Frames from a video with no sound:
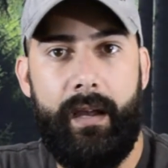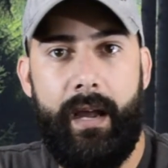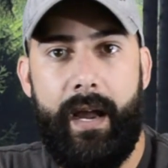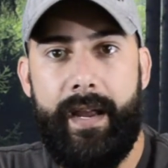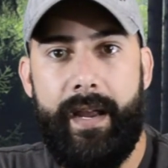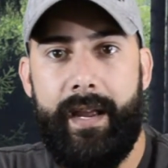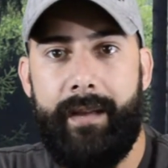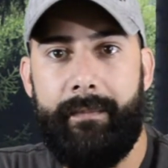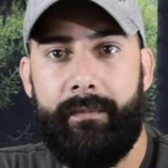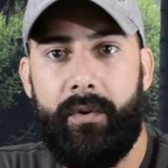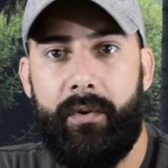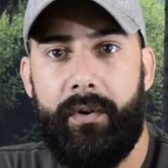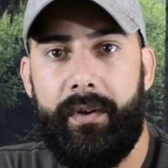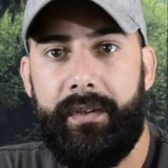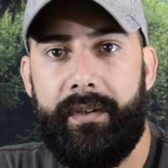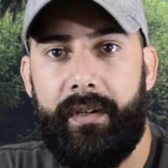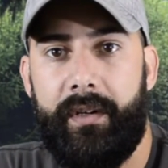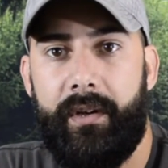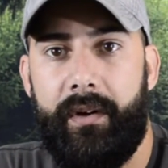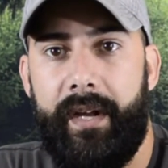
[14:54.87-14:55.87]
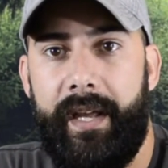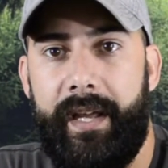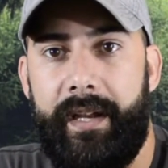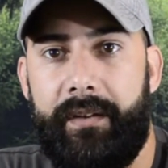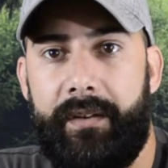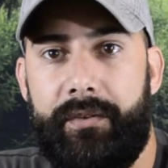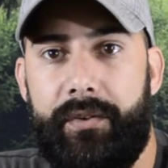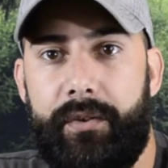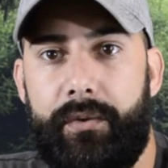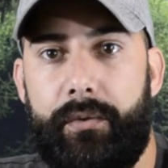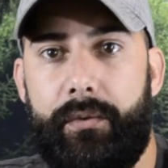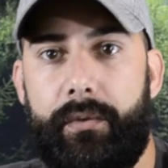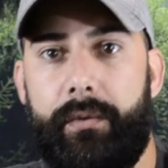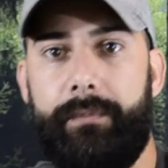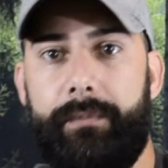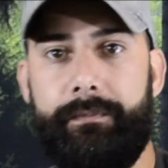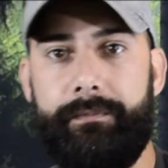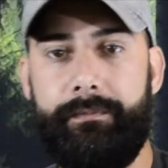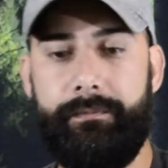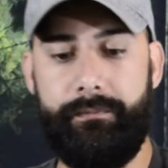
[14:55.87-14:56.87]
I am going to go ahead and
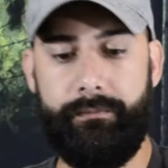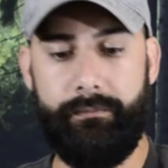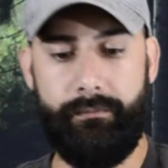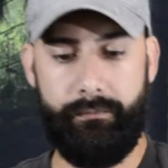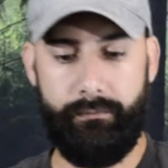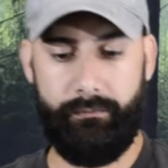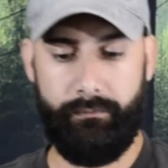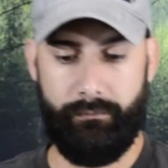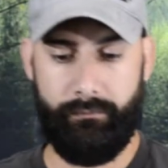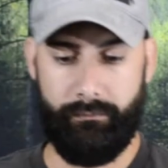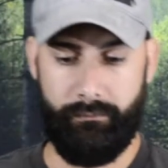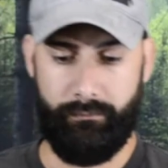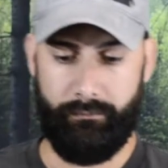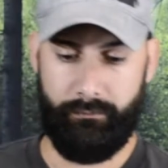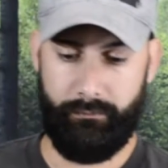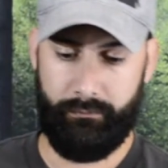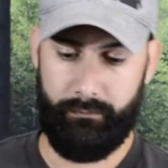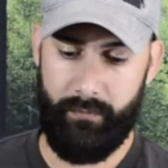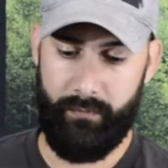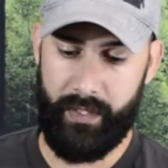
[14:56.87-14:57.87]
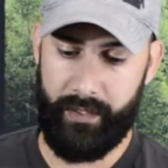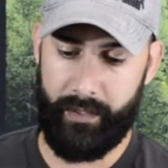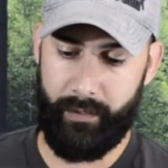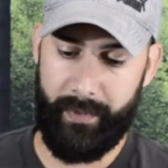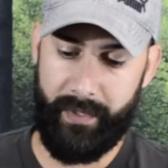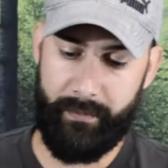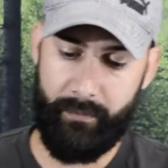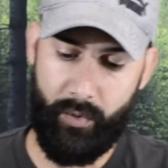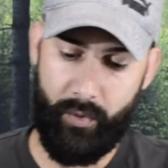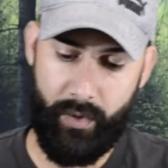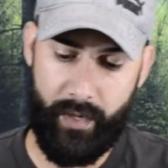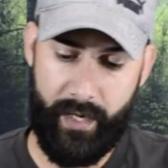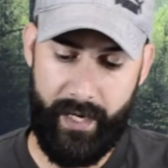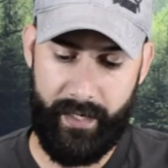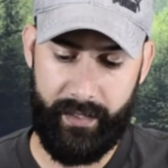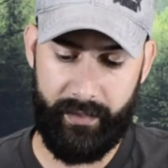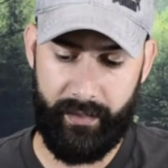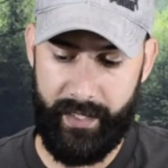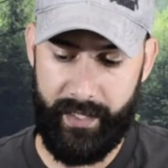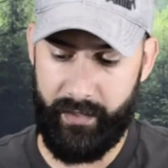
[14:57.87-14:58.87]
do a little bit more
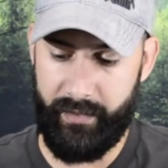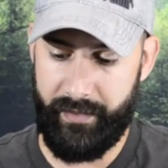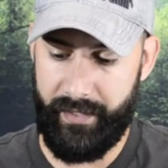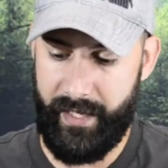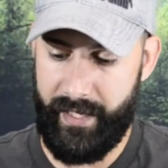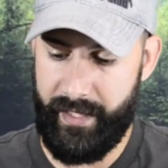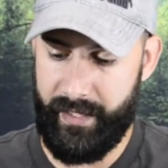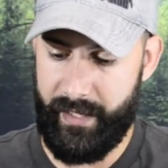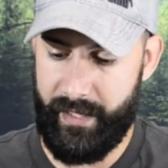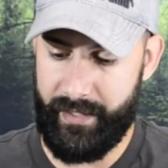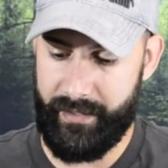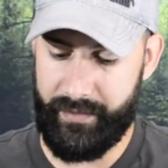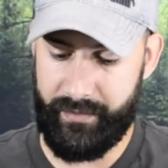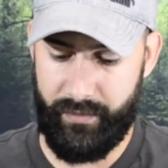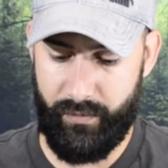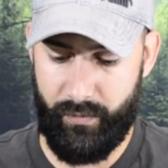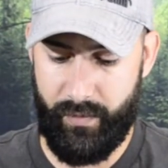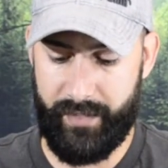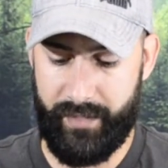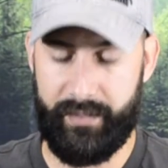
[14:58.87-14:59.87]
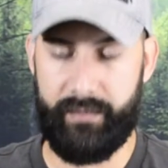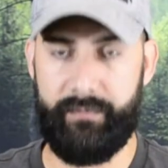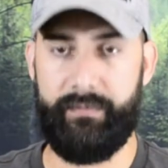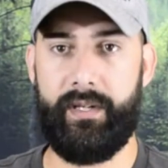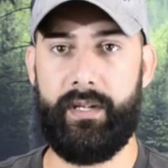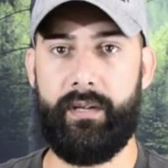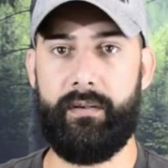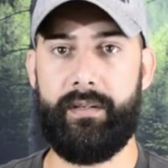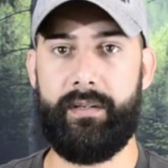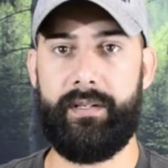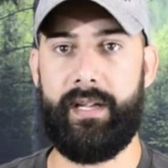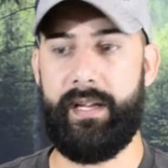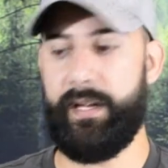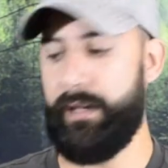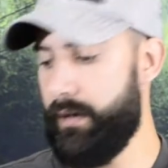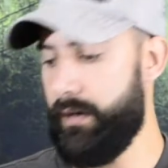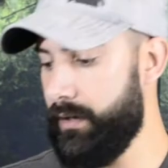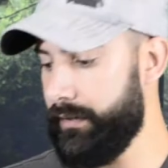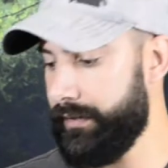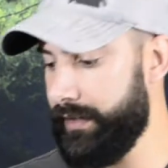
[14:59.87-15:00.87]
at a later date. I just don't want this video to
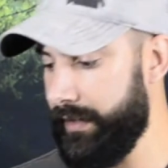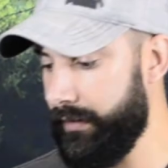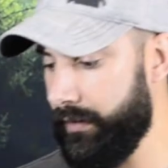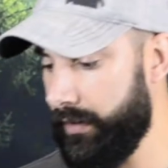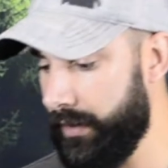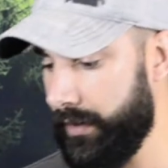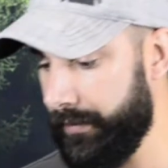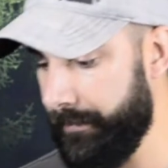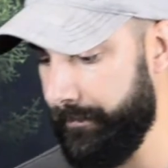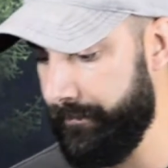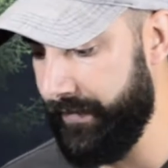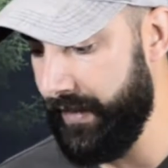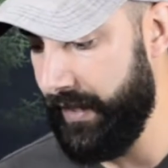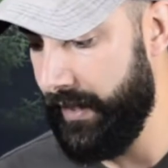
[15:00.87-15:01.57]
take all night long.